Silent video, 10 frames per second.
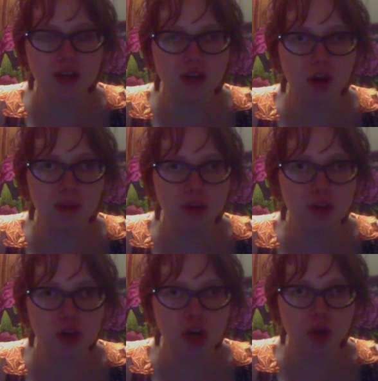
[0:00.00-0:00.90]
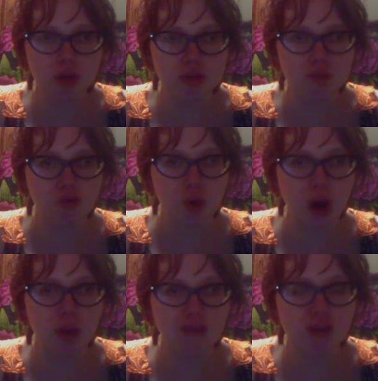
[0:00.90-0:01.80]
comment, share, and
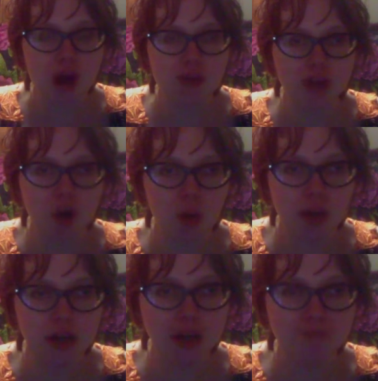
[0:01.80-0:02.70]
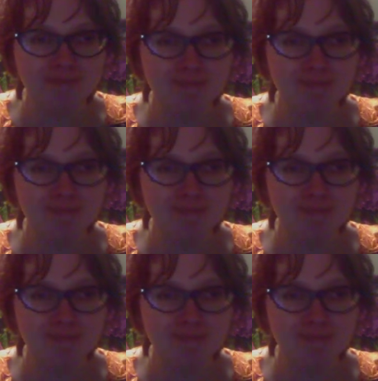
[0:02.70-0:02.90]
subscribe if you haven't already.